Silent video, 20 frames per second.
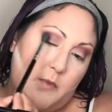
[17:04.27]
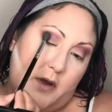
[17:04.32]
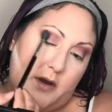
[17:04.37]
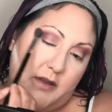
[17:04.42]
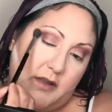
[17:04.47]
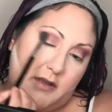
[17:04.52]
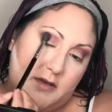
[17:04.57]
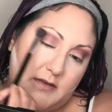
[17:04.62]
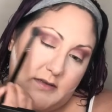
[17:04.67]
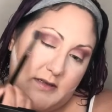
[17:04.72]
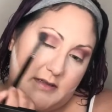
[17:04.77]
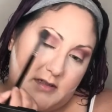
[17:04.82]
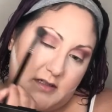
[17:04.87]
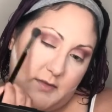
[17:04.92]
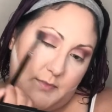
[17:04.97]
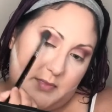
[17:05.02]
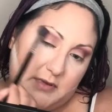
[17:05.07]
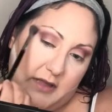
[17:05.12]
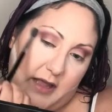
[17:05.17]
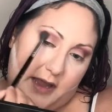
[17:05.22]
want to use it
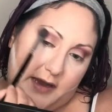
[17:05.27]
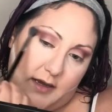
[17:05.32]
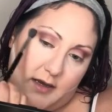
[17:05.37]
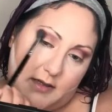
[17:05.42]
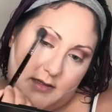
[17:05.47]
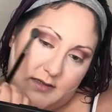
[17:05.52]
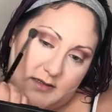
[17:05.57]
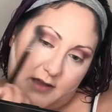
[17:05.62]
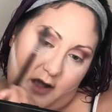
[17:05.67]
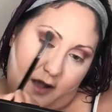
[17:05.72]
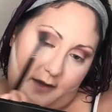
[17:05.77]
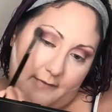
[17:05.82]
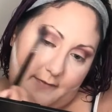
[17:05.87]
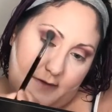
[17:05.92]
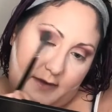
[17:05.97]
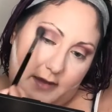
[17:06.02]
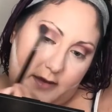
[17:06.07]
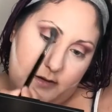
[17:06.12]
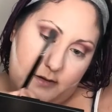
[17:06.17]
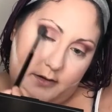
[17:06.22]
to blend and
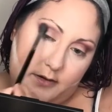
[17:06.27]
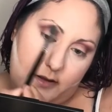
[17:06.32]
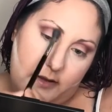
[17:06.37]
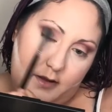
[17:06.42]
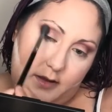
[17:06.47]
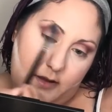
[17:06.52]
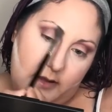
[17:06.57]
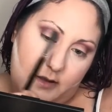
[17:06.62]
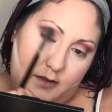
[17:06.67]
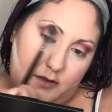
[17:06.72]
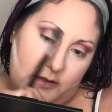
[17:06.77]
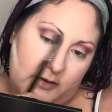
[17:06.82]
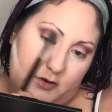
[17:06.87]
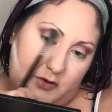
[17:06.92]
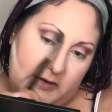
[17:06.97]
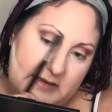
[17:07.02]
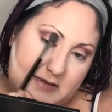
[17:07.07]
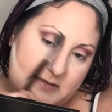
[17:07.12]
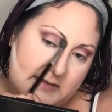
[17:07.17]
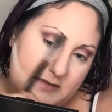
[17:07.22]
soften the
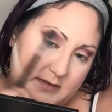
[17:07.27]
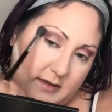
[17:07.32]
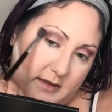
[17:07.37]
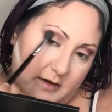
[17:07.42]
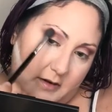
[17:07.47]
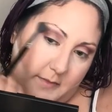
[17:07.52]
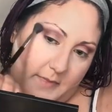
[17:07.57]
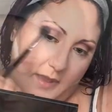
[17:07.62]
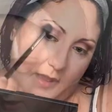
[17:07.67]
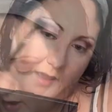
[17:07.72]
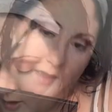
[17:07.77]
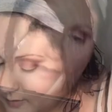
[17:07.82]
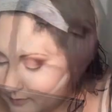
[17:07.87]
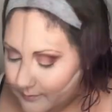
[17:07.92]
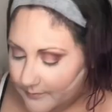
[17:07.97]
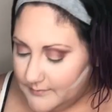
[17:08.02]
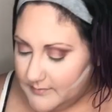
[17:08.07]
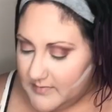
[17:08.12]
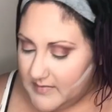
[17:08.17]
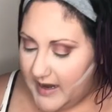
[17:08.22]
crease a little bit. So,
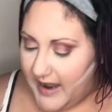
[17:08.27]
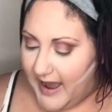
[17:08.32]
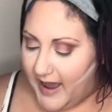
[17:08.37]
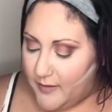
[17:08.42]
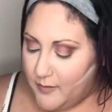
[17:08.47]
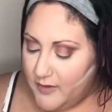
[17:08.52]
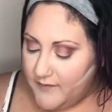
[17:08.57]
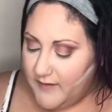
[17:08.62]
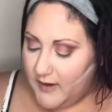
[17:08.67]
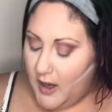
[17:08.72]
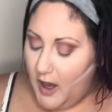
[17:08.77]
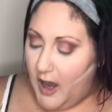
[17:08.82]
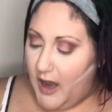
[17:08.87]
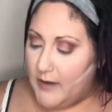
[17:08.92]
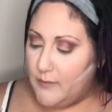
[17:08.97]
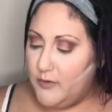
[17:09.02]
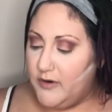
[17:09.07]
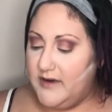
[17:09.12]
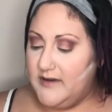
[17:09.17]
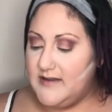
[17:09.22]
now moving
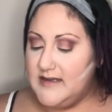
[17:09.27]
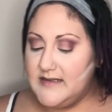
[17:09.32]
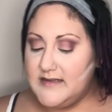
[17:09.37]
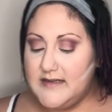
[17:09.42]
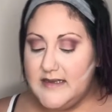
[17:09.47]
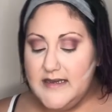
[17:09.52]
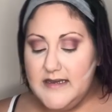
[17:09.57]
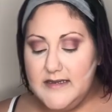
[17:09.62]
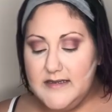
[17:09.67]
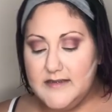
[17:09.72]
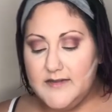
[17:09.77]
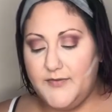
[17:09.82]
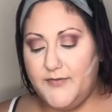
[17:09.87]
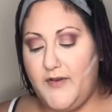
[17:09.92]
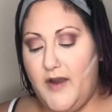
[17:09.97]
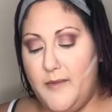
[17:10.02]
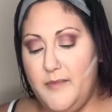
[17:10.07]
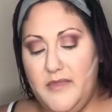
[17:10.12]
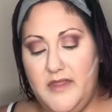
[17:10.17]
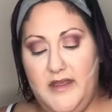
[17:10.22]
onward, this is
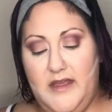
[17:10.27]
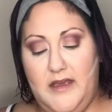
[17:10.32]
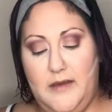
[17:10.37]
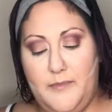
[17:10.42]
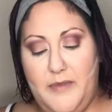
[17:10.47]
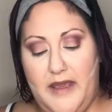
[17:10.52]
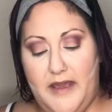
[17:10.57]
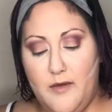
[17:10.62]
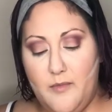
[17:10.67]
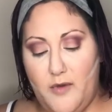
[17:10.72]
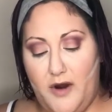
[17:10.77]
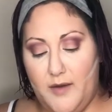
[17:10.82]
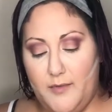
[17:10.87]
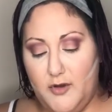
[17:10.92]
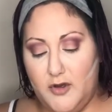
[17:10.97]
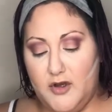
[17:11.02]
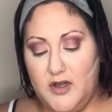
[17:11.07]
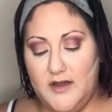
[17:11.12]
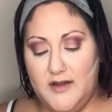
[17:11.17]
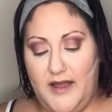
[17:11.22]
from the Pink
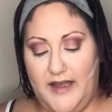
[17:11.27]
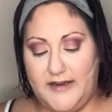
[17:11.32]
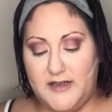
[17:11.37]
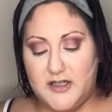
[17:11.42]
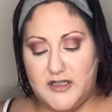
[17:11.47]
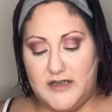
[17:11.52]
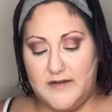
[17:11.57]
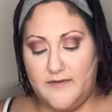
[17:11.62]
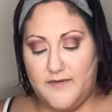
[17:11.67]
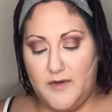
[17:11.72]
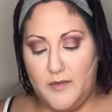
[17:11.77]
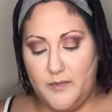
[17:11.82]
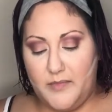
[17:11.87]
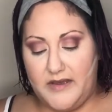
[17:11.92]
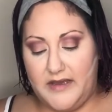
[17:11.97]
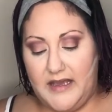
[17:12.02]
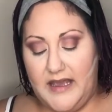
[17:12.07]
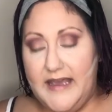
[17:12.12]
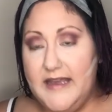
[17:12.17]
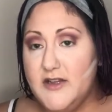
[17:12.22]
Marble collection from
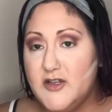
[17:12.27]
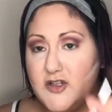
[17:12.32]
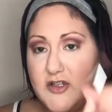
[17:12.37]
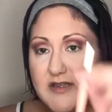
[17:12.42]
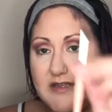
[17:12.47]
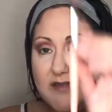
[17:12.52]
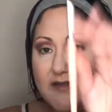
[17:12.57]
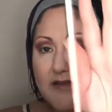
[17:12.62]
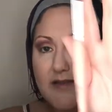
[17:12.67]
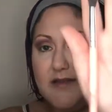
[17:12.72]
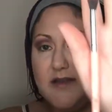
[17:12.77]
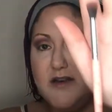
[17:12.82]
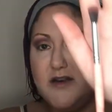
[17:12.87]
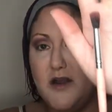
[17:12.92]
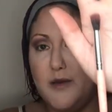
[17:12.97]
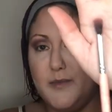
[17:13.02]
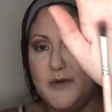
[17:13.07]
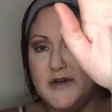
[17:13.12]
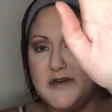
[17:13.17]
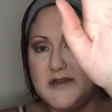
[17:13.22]
BH. This is the
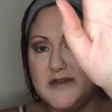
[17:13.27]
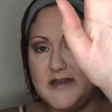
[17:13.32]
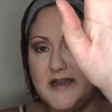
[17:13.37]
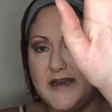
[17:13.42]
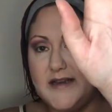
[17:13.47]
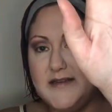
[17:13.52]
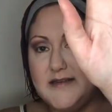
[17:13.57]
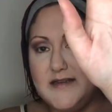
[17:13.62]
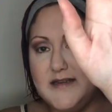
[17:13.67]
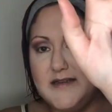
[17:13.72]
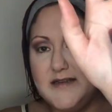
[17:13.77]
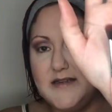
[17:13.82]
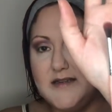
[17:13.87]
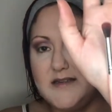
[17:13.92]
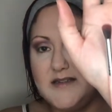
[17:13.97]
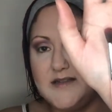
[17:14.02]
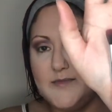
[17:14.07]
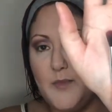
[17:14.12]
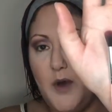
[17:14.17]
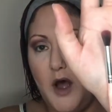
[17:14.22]
number six. It's a
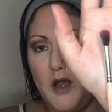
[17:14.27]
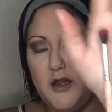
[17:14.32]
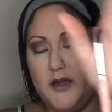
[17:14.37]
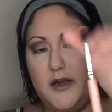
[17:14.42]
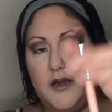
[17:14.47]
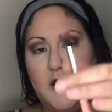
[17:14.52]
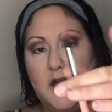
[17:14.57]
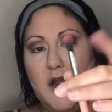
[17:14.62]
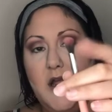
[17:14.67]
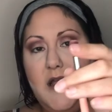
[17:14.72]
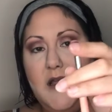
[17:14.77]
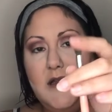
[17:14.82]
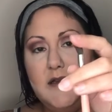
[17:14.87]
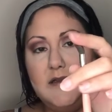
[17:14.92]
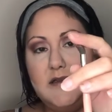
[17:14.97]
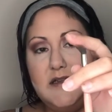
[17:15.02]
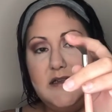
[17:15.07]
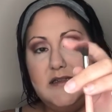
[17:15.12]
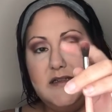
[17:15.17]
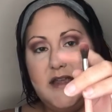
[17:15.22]
smaller
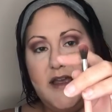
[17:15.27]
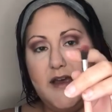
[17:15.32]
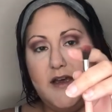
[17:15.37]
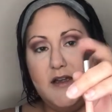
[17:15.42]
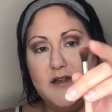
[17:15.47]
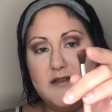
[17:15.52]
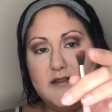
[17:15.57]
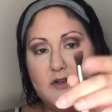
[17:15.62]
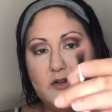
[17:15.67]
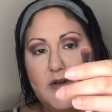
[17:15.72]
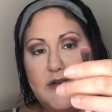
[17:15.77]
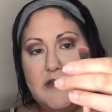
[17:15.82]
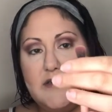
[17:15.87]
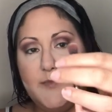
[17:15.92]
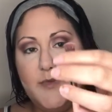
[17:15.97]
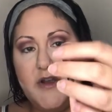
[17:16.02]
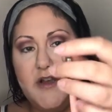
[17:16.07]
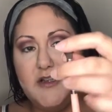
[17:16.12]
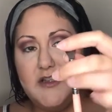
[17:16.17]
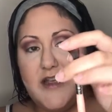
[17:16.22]
detailed crease
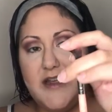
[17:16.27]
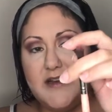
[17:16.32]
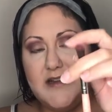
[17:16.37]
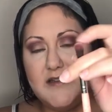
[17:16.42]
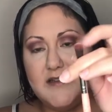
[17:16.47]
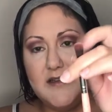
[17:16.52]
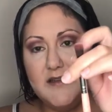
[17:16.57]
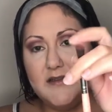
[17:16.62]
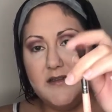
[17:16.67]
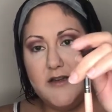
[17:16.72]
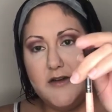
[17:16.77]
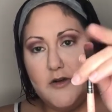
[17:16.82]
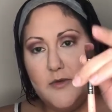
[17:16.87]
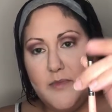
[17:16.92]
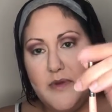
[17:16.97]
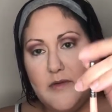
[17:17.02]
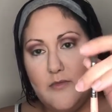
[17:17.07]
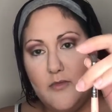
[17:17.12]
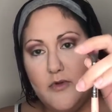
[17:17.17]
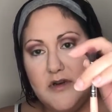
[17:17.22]
brush and it's a little
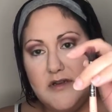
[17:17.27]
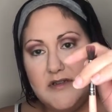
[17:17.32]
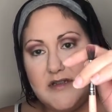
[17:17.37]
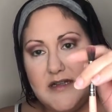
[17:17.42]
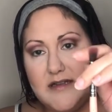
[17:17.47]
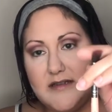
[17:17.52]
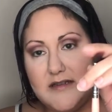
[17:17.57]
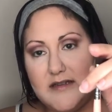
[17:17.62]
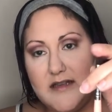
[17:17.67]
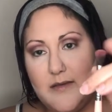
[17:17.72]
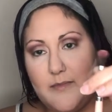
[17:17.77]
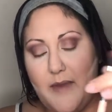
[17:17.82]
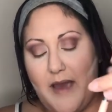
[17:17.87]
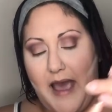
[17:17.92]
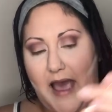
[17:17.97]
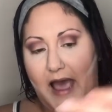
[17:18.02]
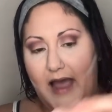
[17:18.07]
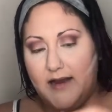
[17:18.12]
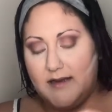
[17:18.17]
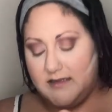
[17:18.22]
bit more densely
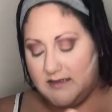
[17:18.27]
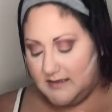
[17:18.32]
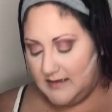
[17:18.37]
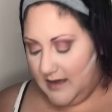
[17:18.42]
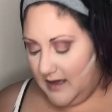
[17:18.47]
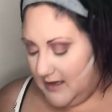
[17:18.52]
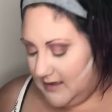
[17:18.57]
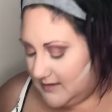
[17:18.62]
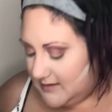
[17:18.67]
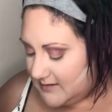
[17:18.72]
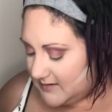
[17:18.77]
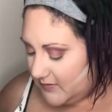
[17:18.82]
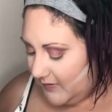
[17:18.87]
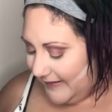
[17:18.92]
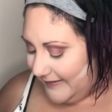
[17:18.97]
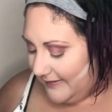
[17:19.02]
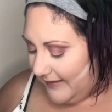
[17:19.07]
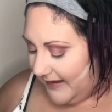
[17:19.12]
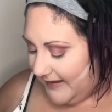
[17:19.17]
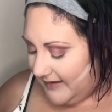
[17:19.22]
packed. So I
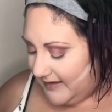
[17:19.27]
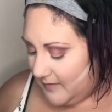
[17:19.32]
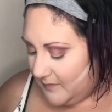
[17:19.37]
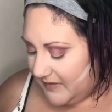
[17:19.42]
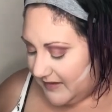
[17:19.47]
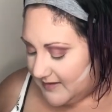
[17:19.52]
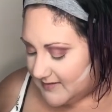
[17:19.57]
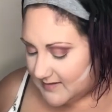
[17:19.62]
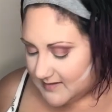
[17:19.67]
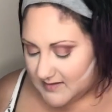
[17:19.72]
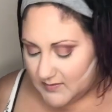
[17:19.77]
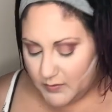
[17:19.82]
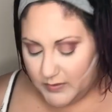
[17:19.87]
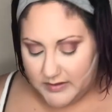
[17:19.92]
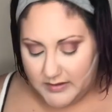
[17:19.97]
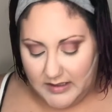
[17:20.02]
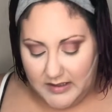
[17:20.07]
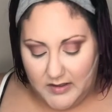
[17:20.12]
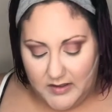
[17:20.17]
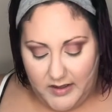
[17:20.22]
like it because it's
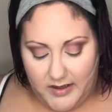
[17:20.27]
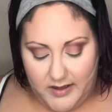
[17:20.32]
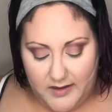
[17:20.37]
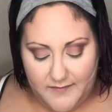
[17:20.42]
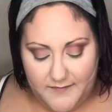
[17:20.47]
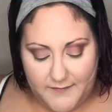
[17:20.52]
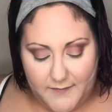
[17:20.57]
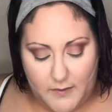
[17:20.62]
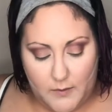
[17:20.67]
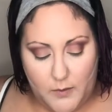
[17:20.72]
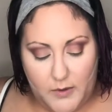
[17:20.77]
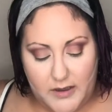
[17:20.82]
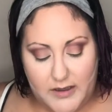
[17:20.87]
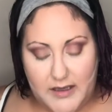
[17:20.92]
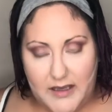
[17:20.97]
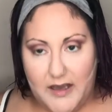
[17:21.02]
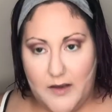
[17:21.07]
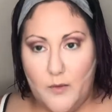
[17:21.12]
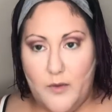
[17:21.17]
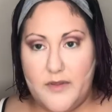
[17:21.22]
really good for
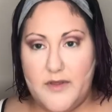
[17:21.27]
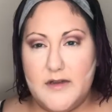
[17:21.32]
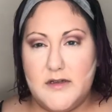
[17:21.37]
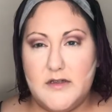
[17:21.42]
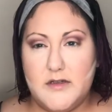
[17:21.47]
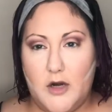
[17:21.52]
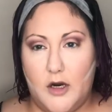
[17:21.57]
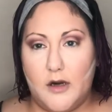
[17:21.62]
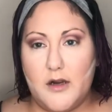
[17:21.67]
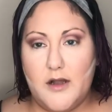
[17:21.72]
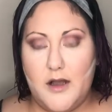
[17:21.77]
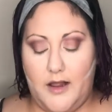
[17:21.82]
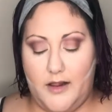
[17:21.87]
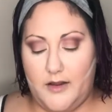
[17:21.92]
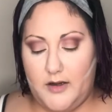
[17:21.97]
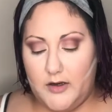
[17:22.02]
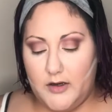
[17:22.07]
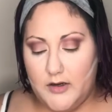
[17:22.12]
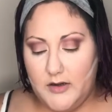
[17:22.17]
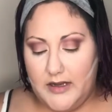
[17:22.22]
working with a dark
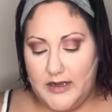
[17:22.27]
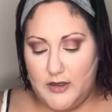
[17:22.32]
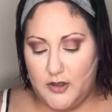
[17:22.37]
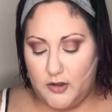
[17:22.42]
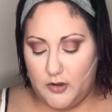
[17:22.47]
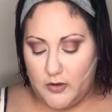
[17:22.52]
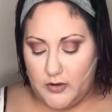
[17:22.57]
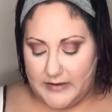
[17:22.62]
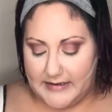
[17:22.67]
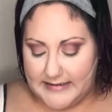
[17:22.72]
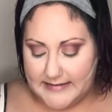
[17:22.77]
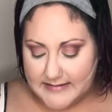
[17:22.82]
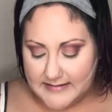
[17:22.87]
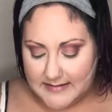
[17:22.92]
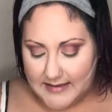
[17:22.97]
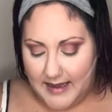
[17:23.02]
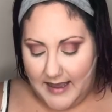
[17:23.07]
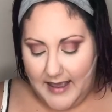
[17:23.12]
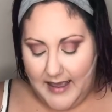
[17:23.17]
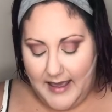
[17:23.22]
color in your
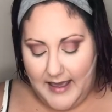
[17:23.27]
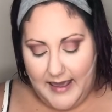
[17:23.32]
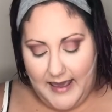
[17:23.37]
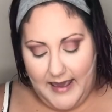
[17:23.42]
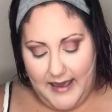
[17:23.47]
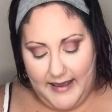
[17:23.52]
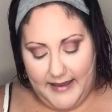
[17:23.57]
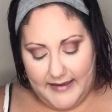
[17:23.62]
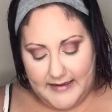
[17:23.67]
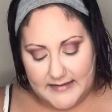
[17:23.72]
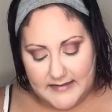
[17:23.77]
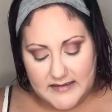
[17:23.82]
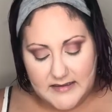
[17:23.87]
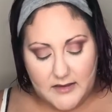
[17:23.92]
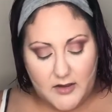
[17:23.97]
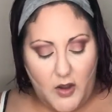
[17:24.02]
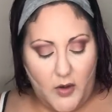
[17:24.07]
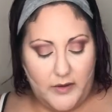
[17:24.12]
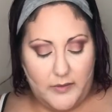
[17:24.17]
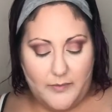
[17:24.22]
crease. And
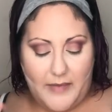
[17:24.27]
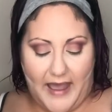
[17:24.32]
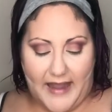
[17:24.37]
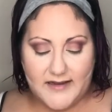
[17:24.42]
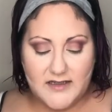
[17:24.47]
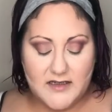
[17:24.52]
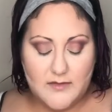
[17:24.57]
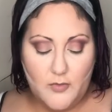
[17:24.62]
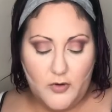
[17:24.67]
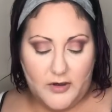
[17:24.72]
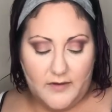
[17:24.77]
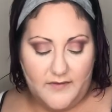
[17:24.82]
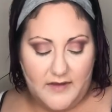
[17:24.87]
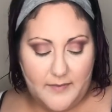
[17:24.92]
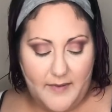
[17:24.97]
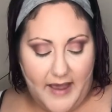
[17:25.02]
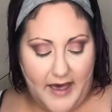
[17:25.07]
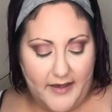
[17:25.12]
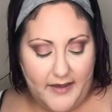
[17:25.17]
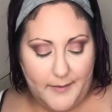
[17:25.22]
going back to Morphe
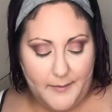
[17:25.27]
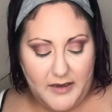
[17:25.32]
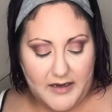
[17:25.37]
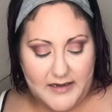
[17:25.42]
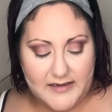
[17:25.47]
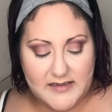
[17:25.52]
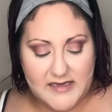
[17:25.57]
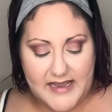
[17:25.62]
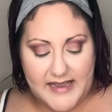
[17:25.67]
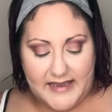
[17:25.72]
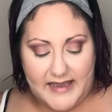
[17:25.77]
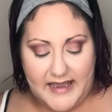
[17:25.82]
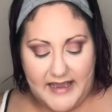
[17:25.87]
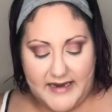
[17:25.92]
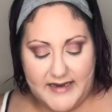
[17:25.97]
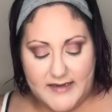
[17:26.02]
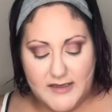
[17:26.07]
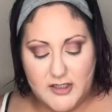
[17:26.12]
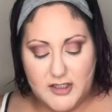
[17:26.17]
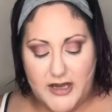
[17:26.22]
palette, I'm gonna take
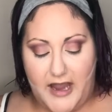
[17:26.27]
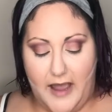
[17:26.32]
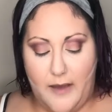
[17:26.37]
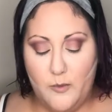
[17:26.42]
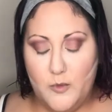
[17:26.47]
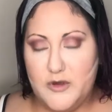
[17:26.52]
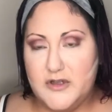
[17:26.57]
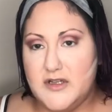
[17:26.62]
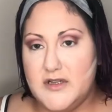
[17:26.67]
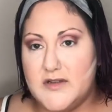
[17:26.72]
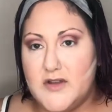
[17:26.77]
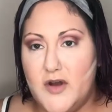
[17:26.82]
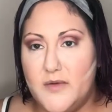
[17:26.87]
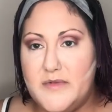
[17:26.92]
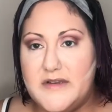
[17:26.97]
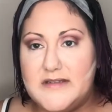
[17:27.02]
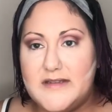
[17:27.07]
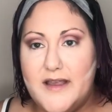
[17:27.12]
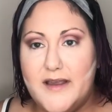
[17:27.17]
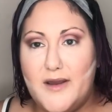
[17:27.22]
Hidden Gem, which is
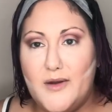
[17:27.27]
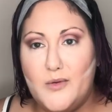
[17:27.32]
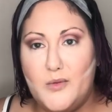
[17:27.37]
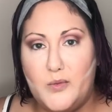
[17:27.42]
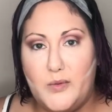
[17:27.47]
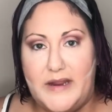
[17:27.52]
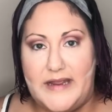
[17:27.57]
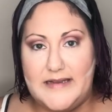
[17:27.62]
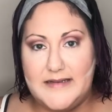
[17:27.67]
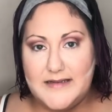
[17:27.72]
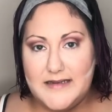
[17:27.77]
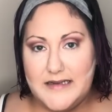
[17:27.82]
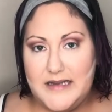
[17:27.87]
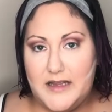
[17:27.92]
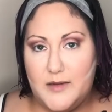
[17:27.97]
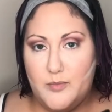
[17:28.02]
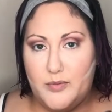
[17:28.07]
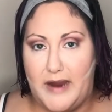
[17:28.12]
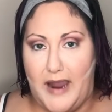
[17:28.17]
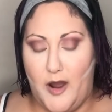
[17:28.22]
almost like a
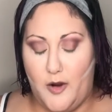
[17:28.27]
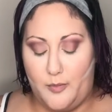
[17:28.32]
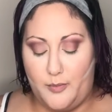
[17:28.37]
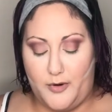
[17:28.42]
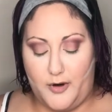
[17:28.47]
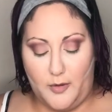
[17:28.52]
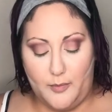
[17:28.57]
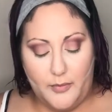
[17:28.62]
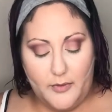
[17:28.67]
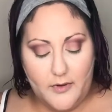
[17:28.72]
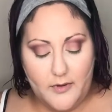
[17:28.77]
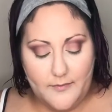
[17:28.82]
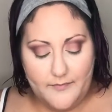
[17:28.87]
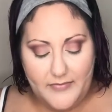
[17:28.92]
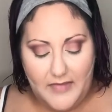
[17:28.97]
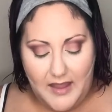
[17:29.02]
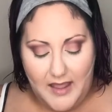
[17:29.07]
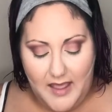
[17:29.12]
raisiny brown purple.